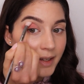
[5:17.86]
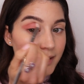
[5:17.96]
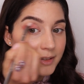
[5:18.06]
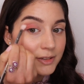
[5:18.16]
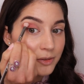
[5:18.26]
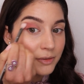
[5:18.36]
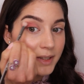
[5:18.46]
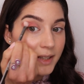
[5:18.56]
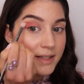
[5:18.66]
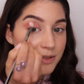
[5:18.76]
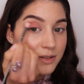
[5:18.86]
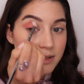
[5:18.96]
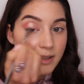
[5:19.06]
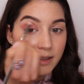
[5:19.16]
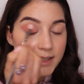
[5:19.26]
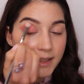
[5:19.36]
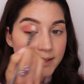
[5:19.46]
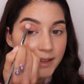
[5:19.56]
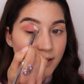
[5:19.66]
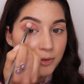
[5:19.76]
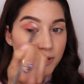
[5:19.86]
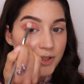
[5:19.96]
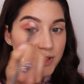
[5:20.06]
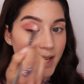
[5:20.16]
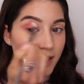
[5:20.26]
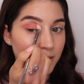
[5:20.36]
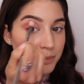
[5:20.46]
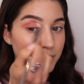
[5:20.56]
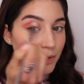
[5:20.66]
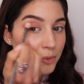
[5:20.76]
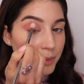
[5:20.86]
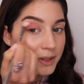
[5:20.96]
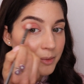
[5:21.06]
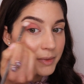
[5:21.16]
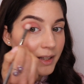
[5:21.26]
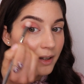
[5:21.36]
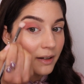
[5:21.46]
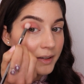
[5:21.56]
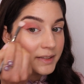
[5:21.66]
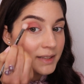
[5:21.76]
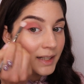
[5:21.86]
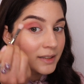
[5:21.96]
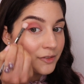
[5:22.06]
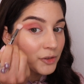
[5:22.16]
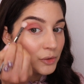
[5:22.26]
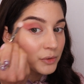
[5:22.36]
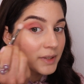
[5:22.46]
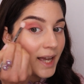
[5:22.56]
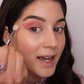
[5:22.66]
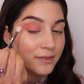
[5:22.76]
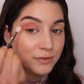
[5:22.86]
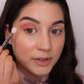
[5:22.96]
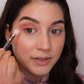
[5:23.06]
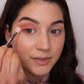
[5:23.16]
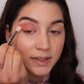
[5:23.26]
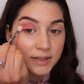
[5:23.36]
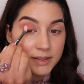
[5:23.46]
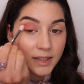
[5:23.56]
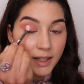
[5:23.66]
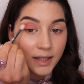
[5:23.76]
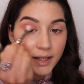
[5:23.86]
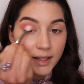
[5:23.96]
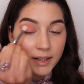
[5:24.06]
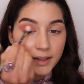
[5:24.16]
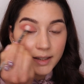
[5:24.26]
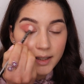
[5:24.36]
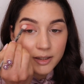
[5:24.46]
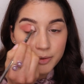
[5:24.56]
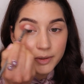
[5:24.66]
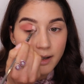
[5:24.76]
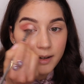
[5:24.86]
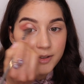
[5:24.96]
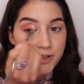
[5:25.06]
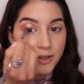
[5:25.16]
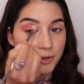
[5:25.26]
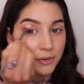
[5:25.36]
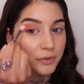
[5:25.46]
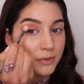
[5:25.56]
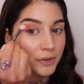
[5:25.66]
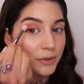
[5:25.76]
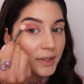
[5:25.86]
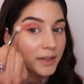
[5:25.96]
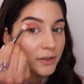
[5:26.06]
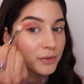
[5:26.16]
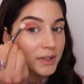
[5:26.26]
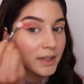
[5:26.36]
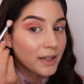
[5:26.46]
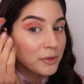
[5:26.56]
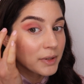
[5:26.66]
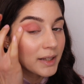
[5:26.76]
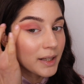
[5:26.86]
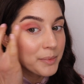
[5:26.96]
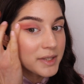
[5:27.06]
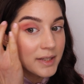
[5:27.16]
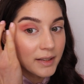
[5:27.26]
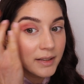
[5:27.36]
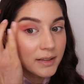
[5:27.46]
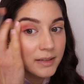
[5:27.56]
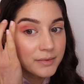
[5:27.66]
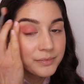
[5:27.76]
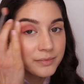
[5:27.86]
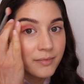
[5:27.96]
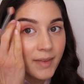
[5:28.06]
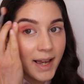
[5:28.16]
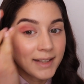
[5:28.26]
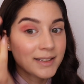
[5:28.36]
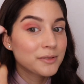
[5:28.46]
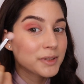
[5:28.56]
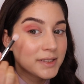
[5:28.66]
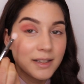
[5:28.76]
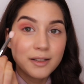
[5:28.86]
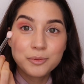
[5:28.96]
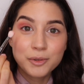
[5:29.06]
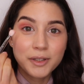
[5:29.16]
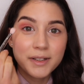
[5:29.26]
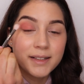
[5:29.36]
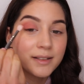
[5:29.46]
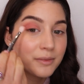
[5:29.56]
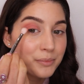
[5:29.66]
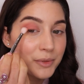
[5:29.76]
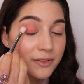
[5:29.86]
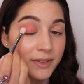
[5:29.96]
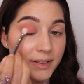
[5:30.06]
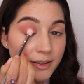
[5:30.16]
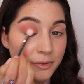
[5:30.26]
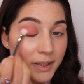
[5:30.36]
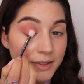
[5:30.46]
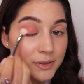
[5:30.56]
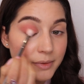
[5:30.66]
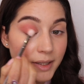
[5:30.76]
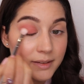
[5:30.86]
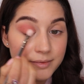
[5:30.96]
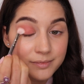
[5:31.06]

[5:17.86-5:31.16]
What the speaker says: So this technique will just help open up the eyes. And if you don't have one of these liquid eyeshadow, you can use liquid lipstick and it would still work perfectly well as well.